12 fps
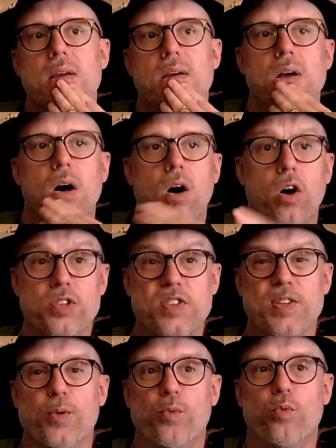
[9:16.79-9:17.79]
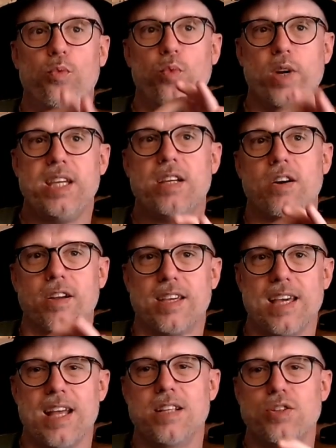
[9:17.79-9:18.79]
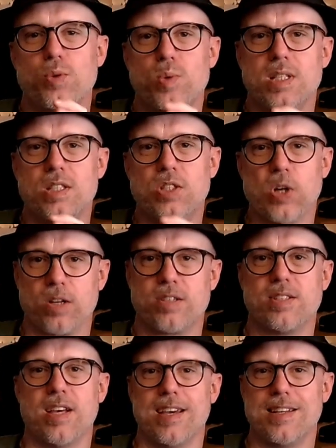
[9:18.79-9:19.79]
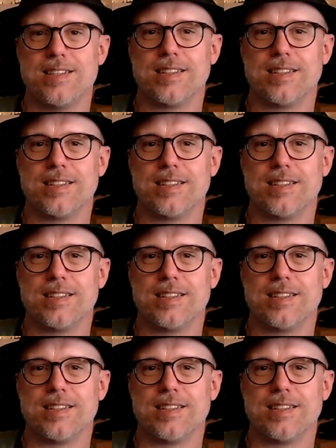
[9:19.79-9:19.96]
Also, we are getting to see Darkseid.